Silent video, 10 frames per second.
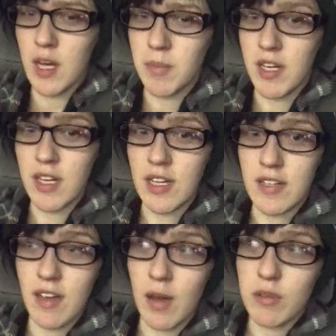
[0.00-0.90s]
but
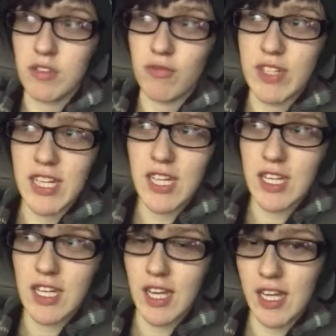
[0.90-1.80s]
I was
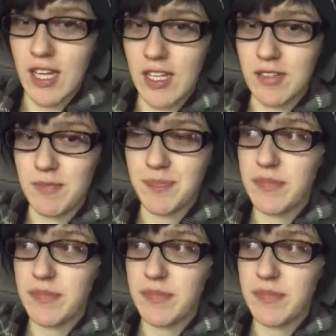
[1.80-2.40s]
reading uh,